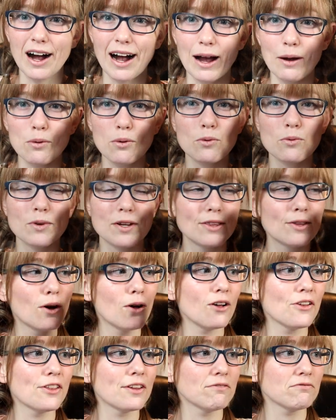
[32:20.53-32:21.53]
I will read the
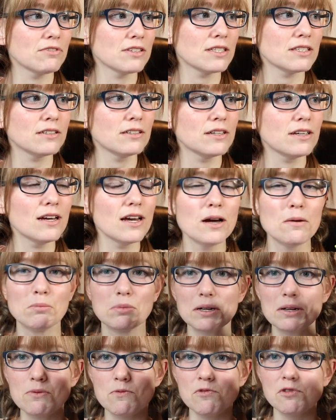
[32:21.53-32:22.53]
whole thing physically,
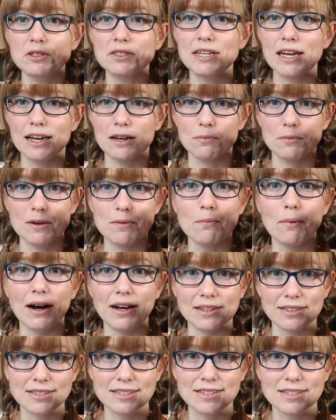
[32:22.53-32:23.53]
but it will take me
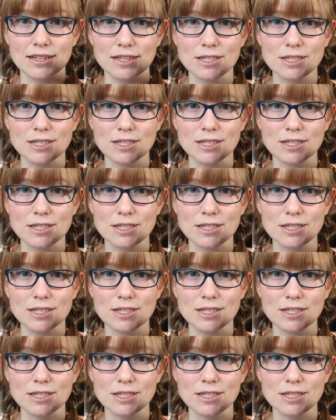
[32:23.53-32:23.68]
months,